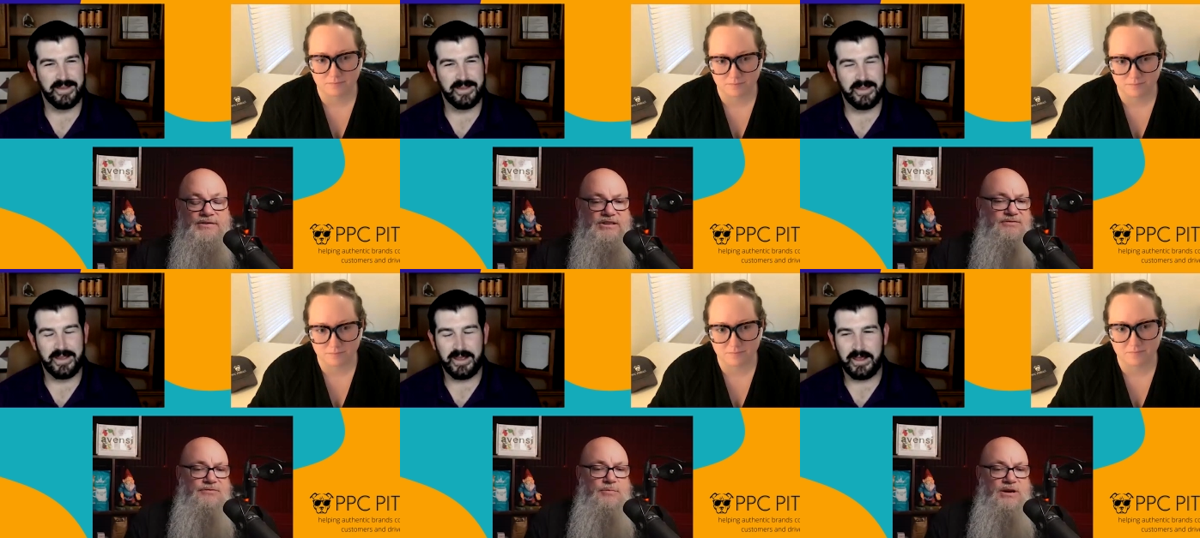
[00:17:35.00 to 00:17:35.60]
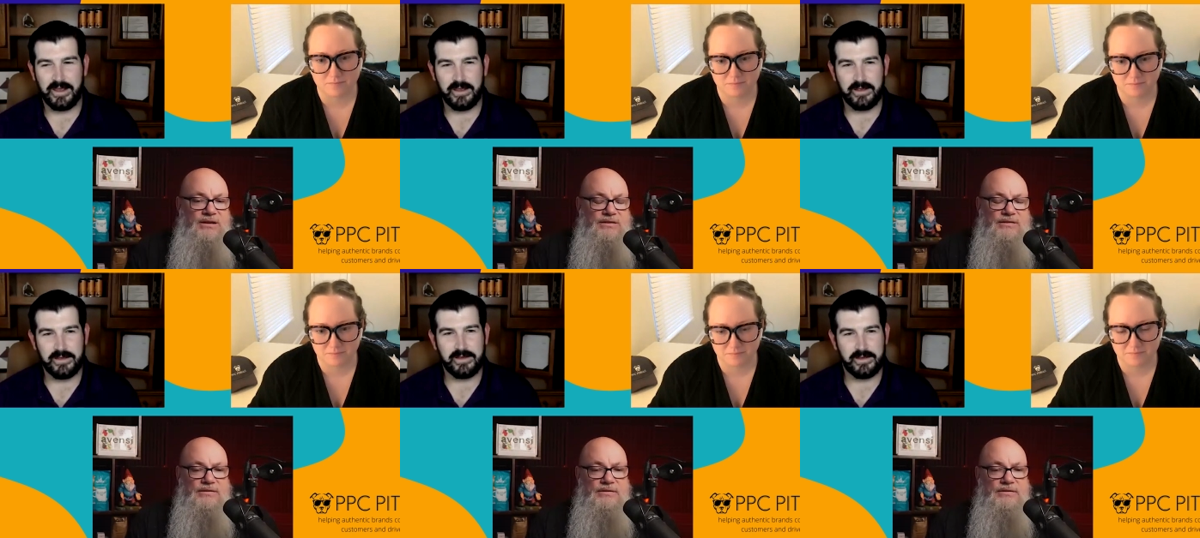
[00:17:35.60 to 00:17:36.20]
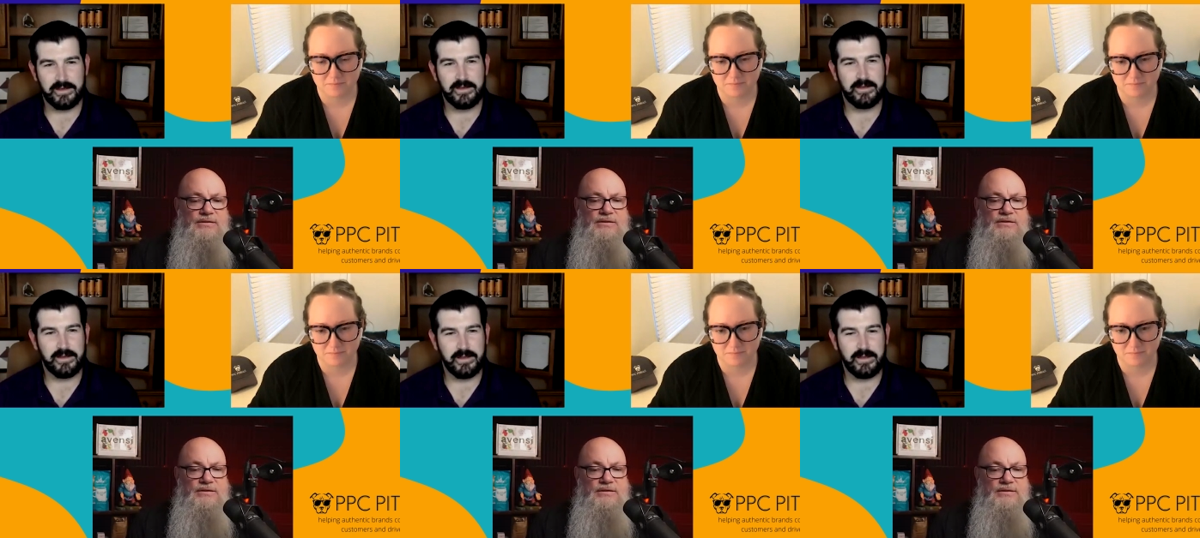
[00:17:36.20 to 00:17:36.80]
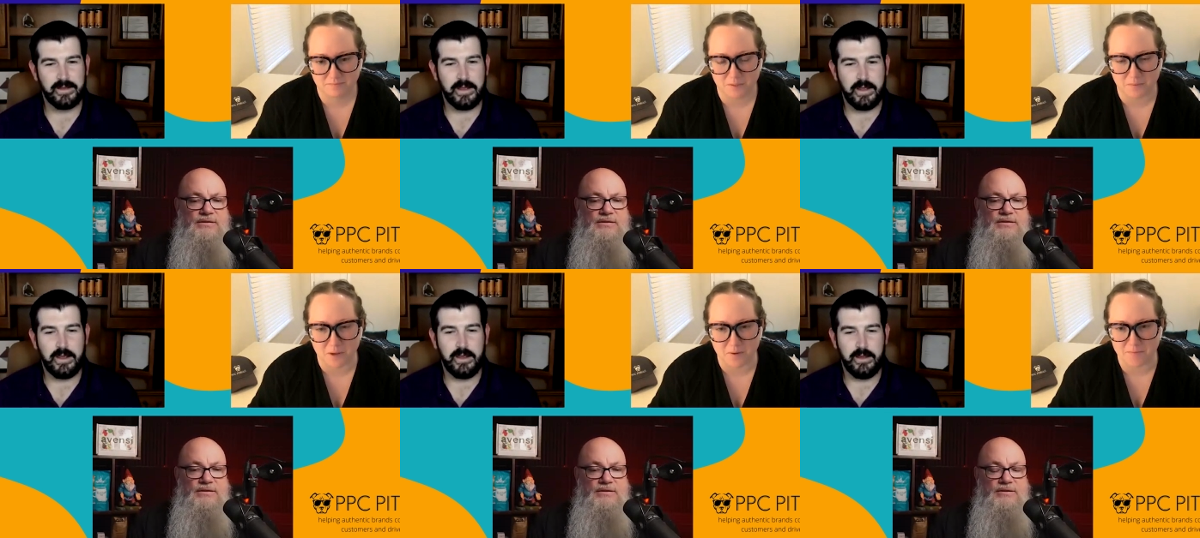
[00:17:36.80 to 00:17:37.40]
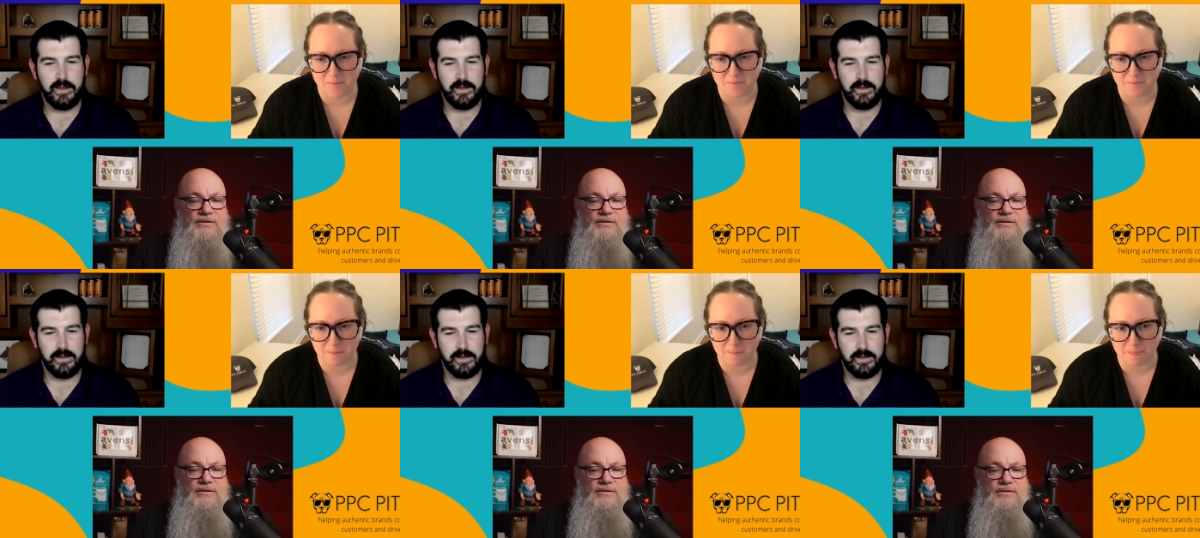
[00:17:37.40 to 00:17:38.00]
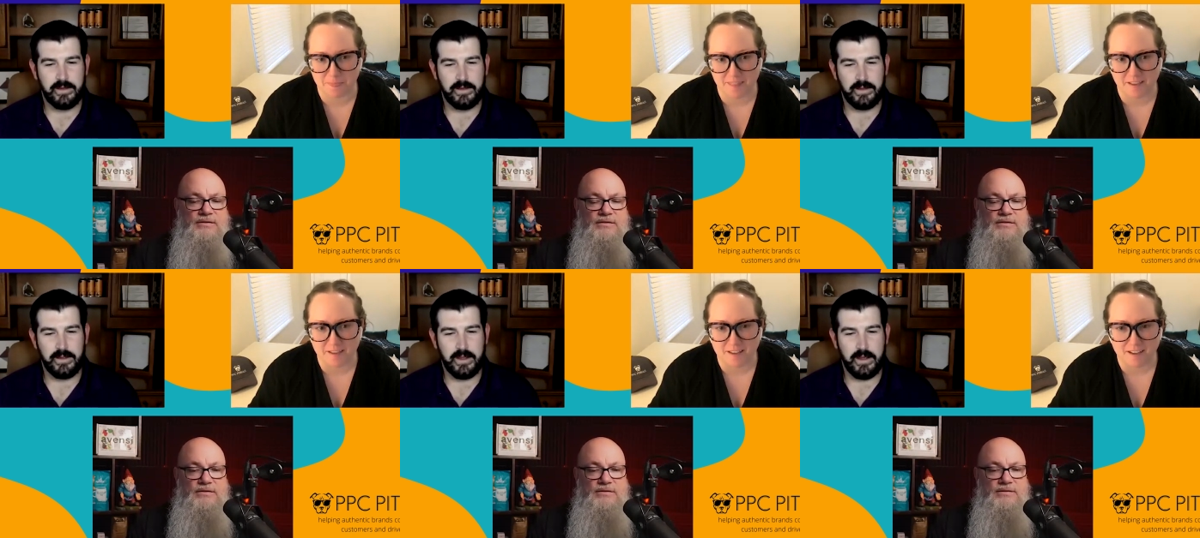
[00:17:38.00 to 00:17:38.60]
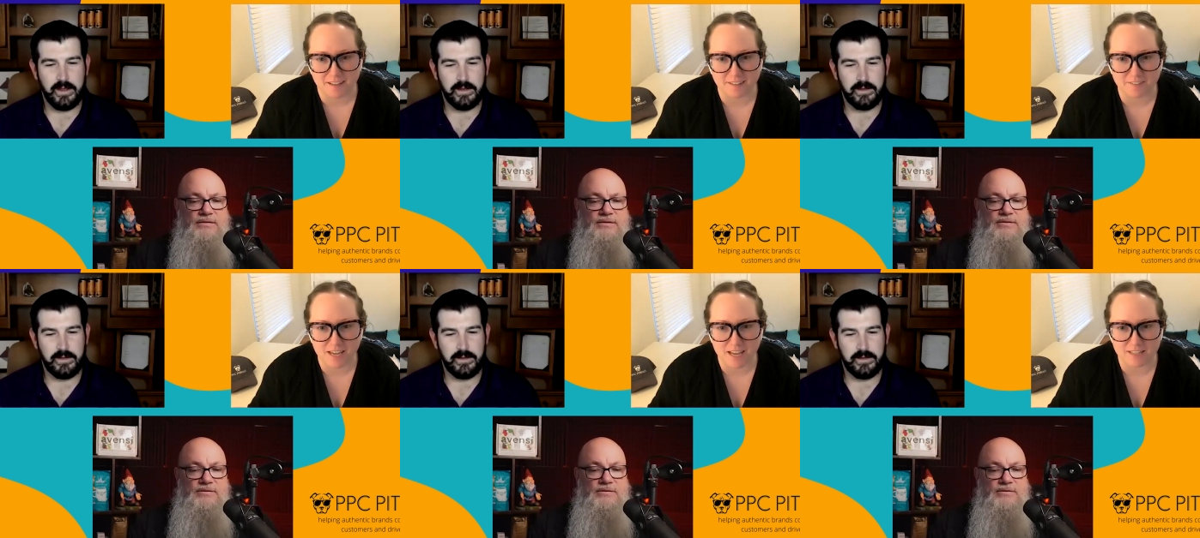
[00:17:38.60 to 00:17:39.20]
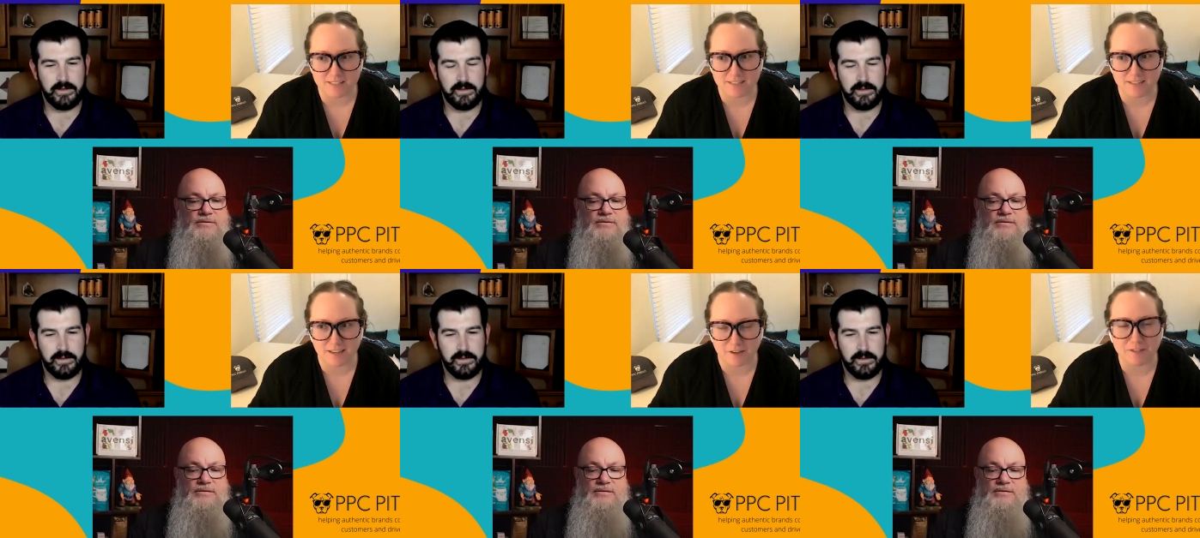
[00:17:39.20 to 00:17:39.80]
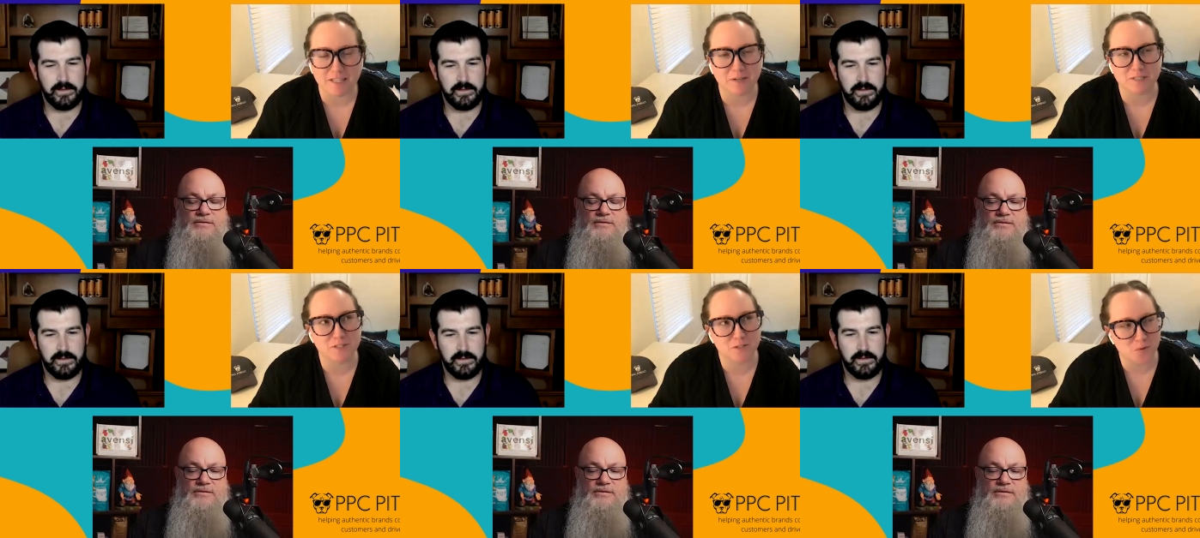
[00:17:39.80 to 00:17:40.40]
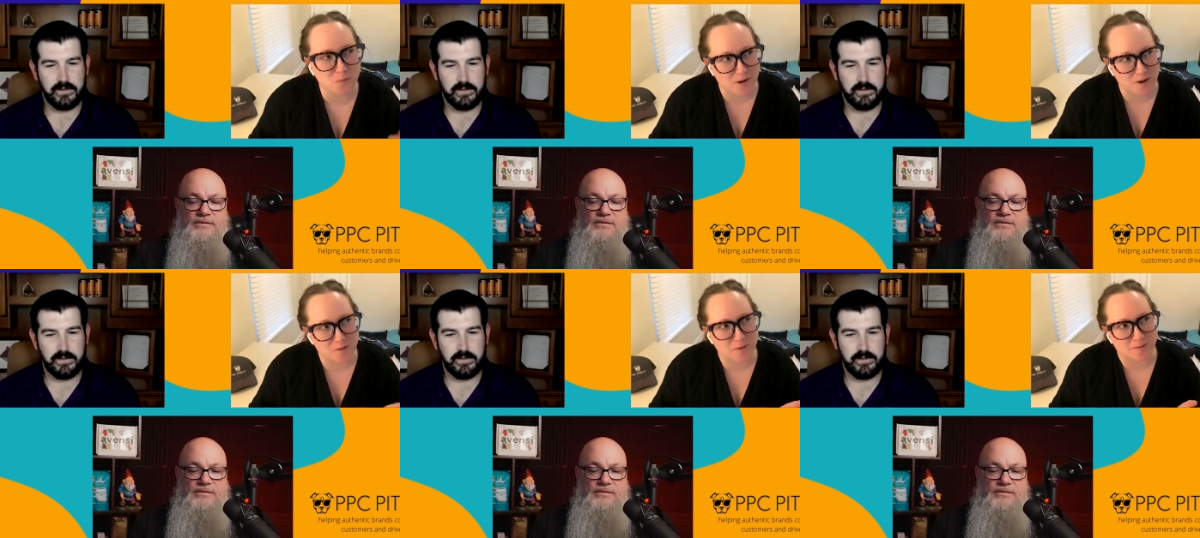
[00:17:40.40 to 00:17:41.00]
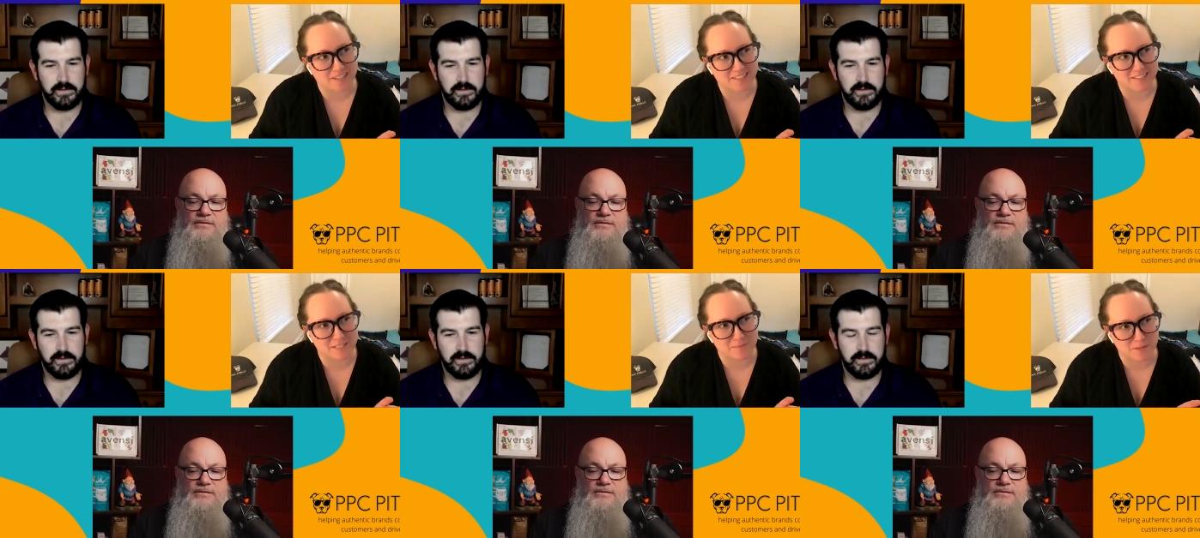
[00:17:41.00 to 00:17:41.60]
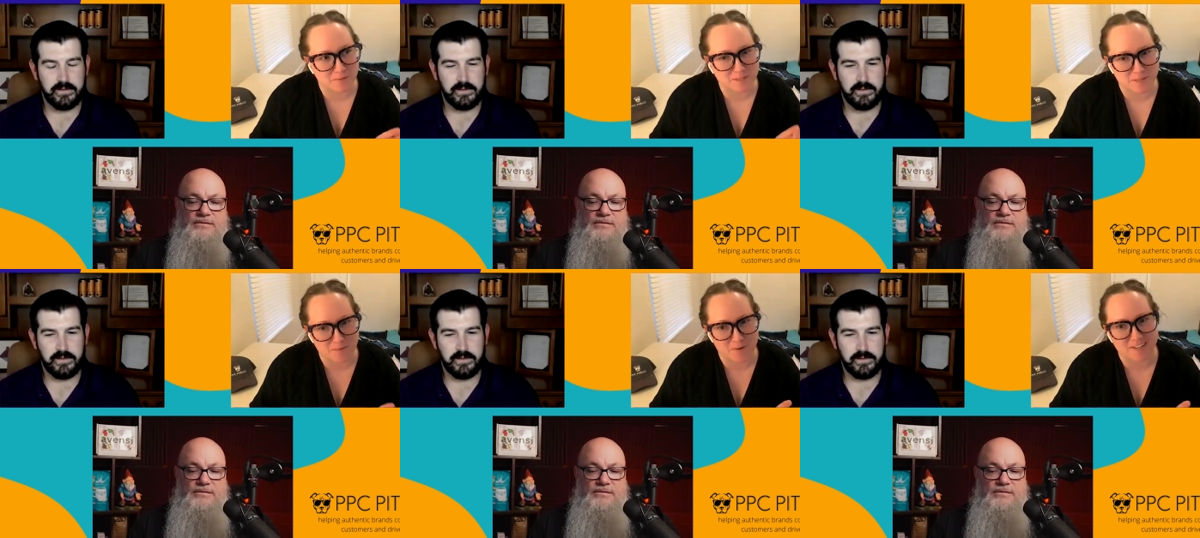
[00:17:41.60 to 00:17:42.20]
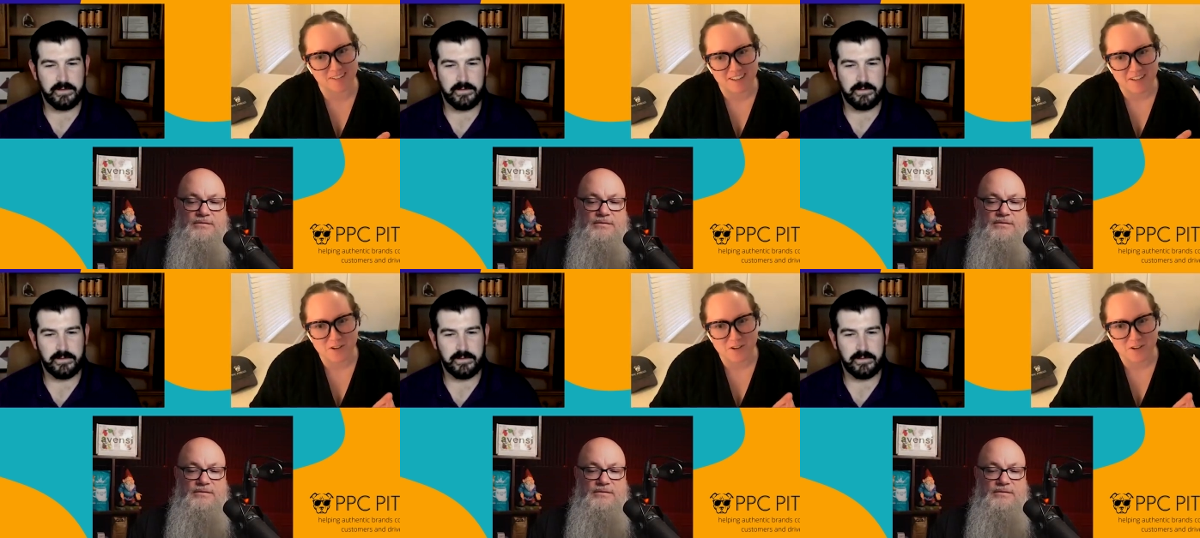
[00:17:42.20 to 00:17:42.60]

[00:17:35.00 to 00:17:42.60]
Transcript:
Speaker 1: Just from color.
Speaker 2: Wow. I love to ask. I feel like it's so rare that we get to speak with someone